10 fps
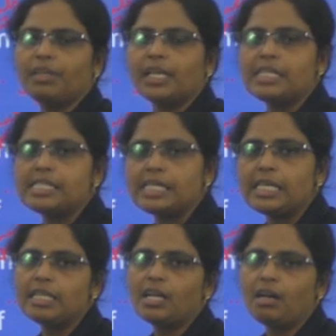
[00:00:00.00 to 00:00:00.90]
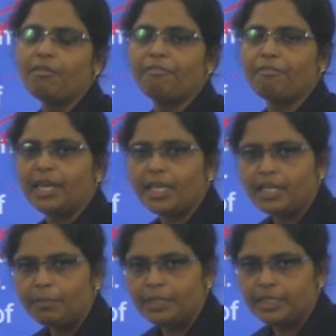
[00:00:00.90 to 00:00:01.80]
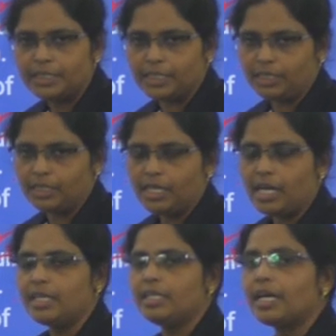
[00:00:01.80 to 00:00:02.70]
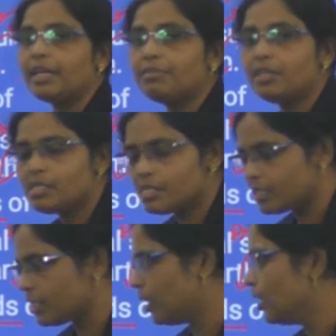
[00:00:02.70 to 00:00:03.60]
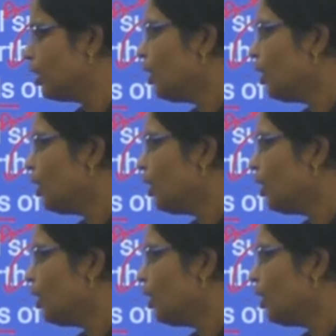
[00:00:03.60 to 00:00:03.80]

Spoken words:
we can see the variability and diversity.